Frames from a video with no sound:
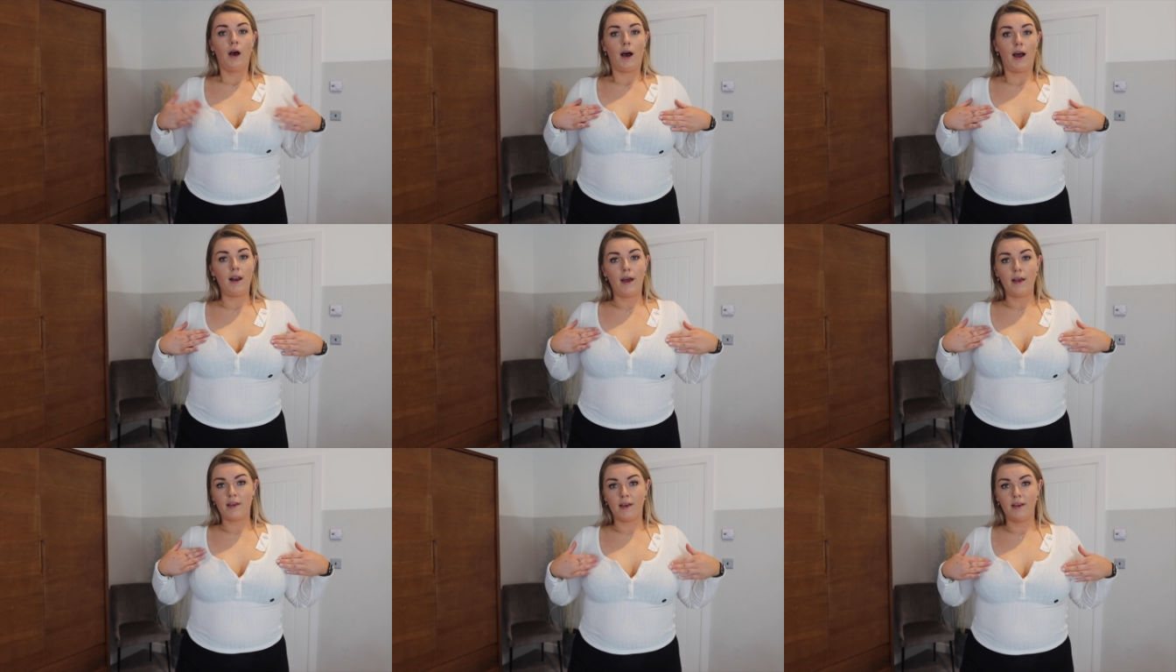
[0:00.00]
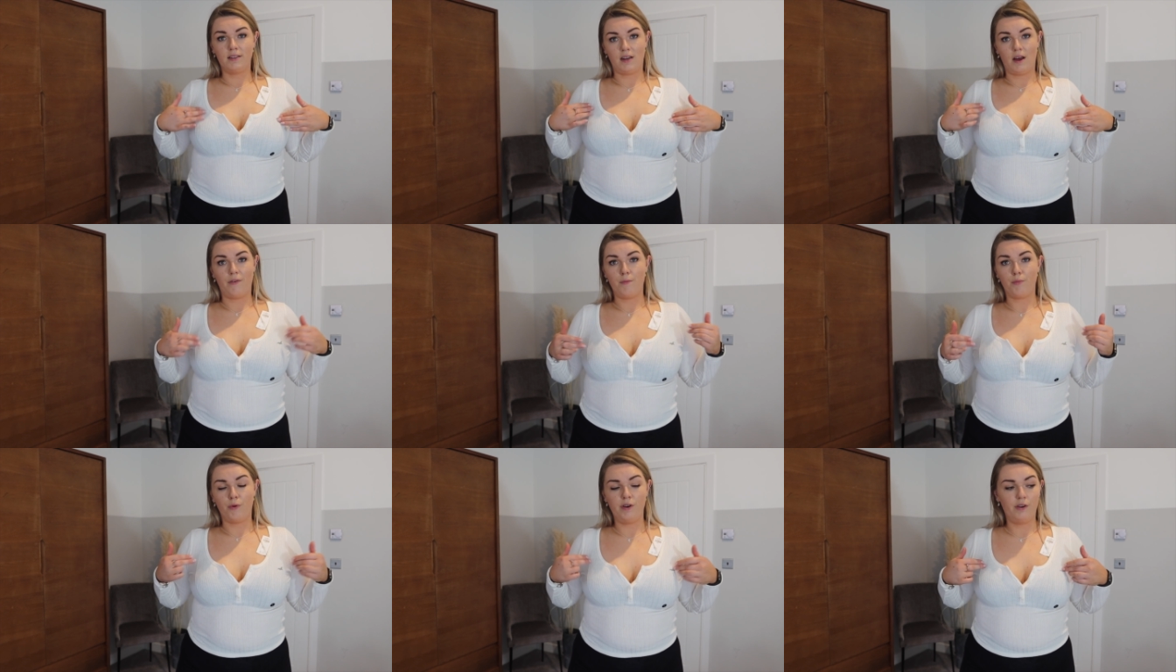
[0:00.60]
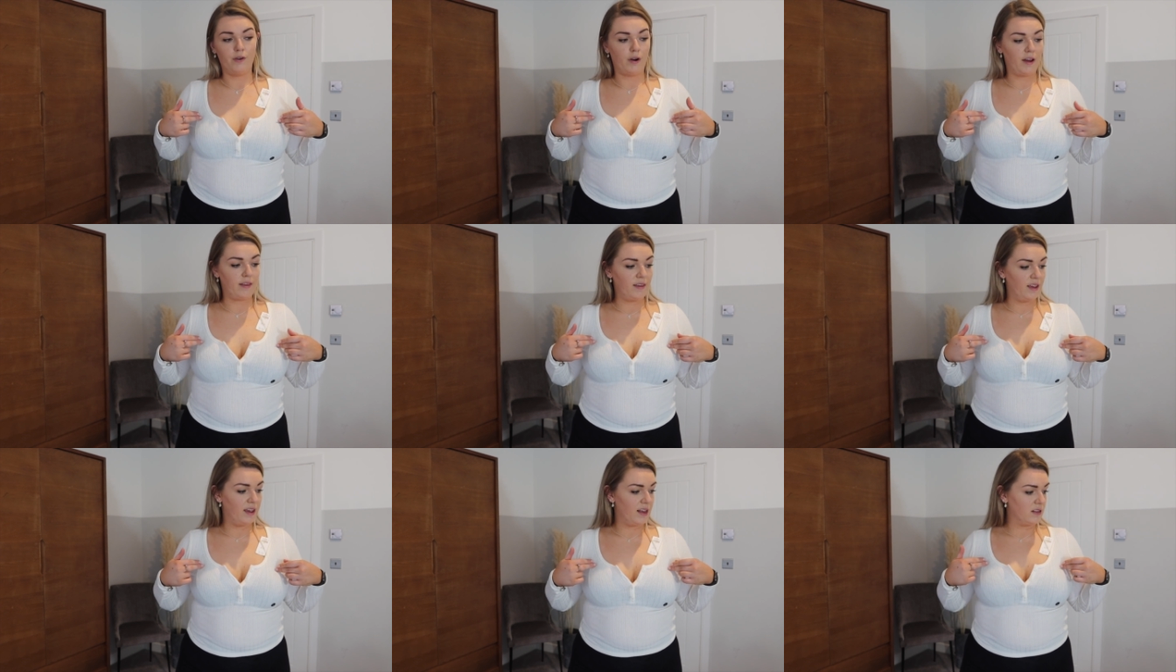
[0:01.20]
I like stuff embroidered on. I
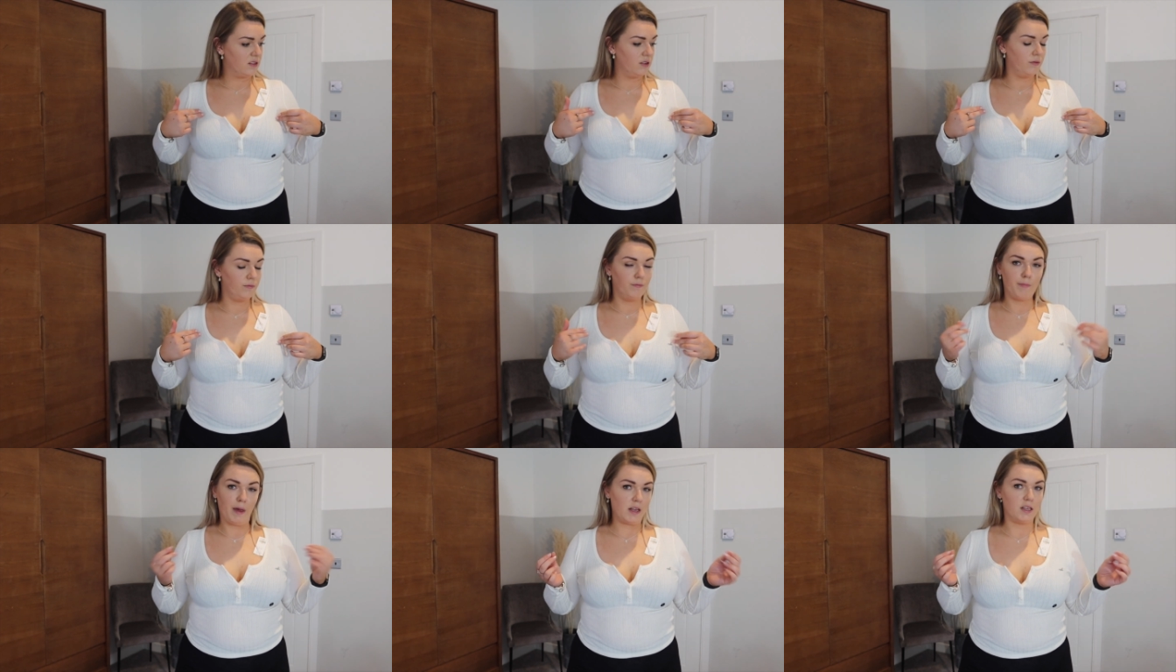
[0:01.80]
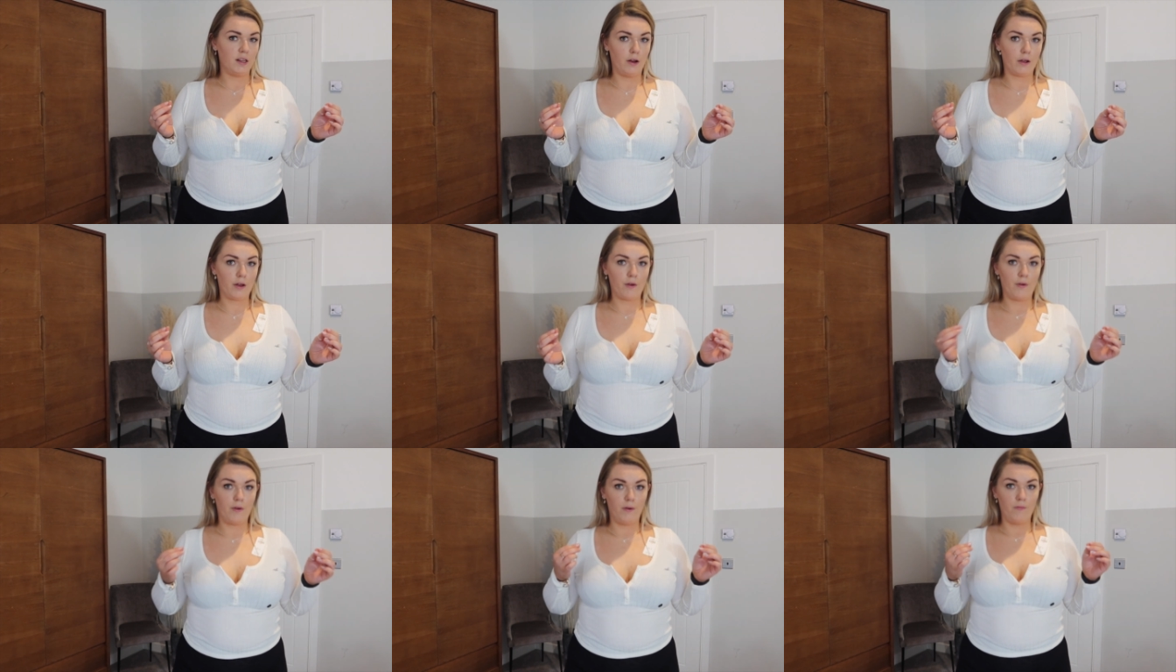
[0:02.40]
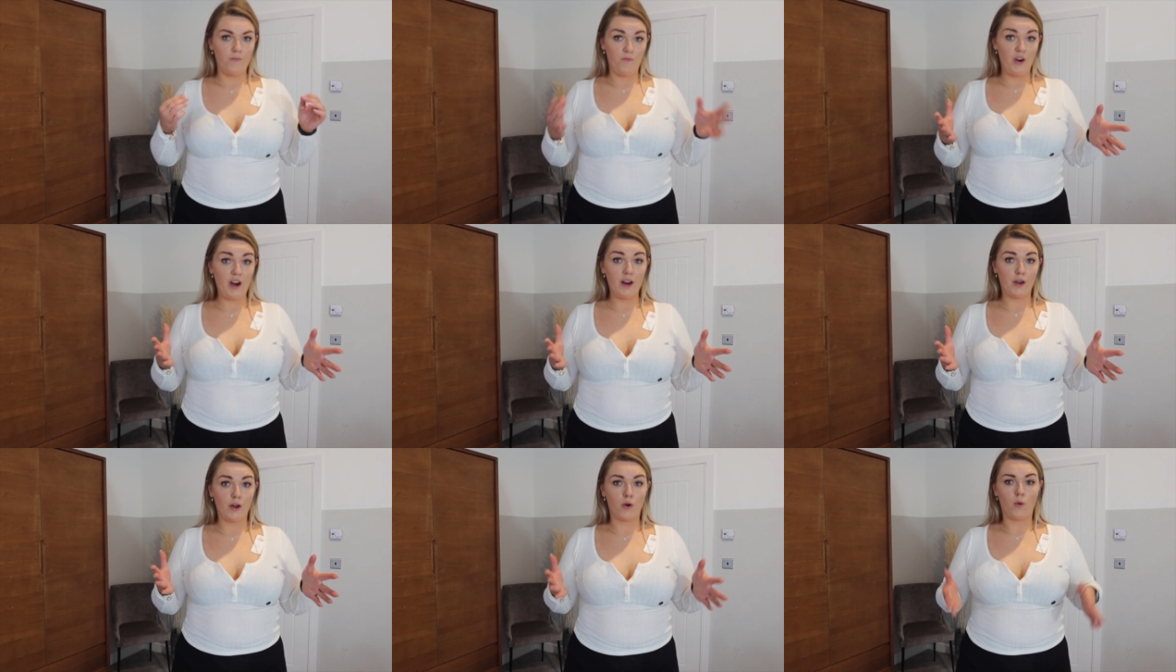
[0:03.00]
think it makes it look
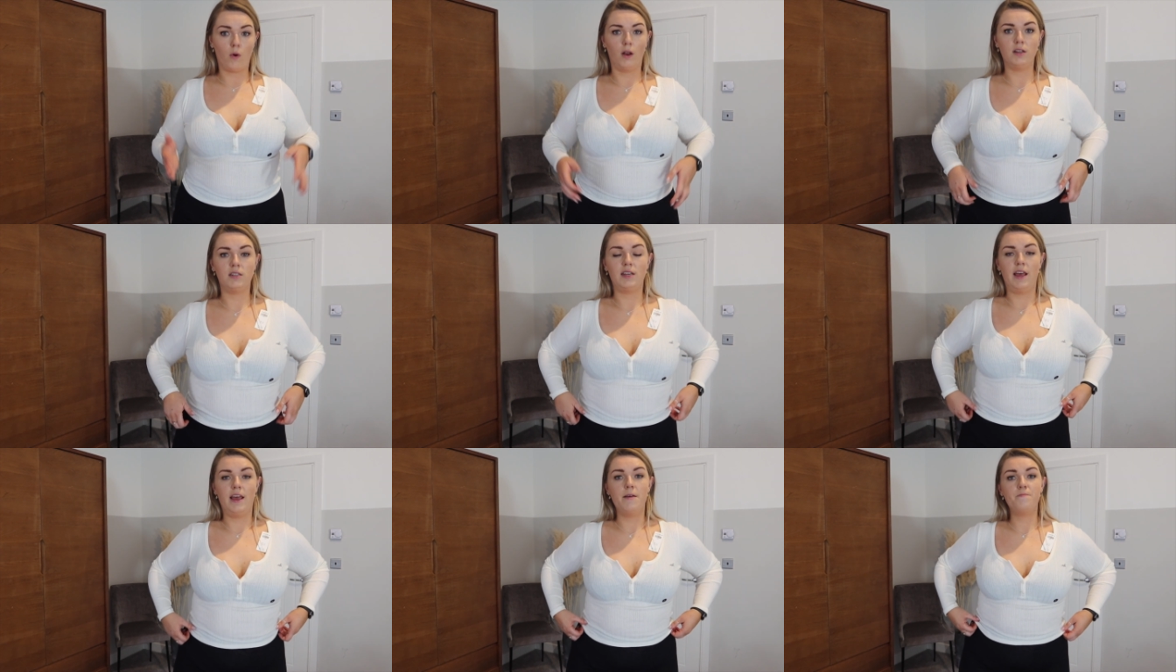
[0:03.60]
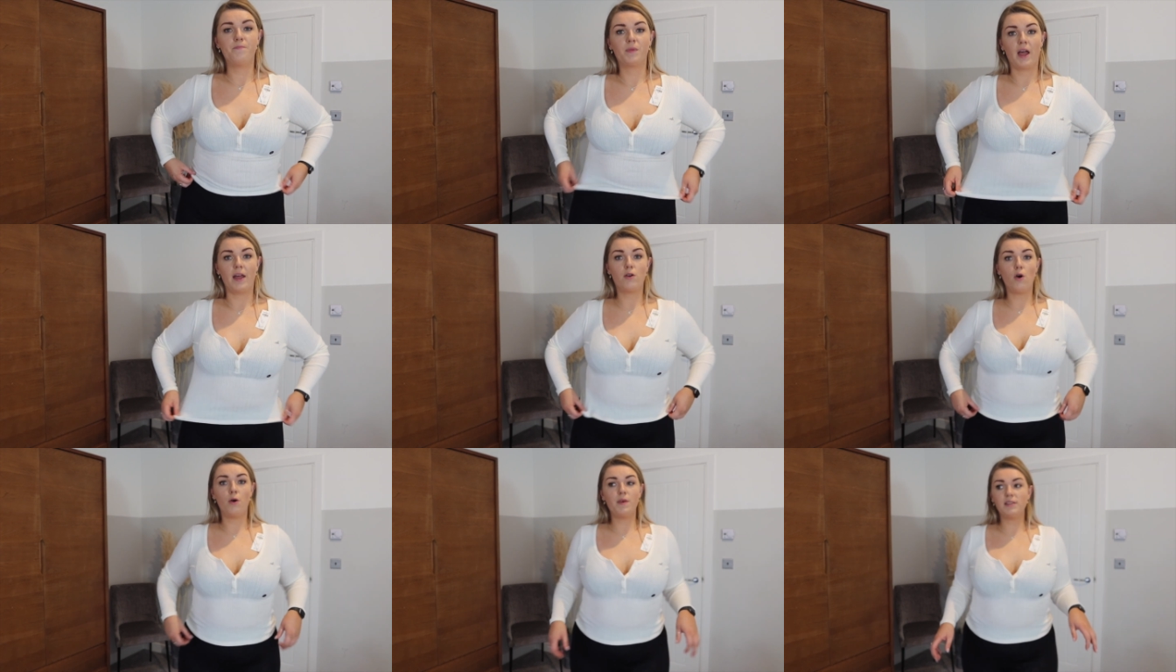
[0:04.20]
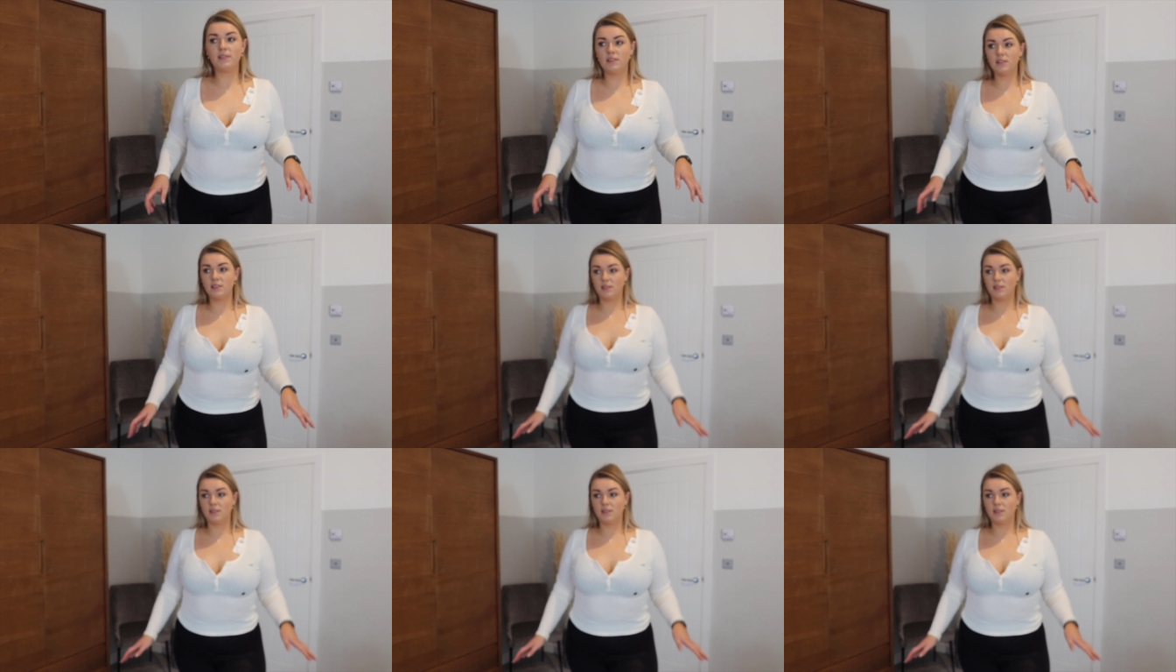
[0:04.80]
really good quality. I got this in a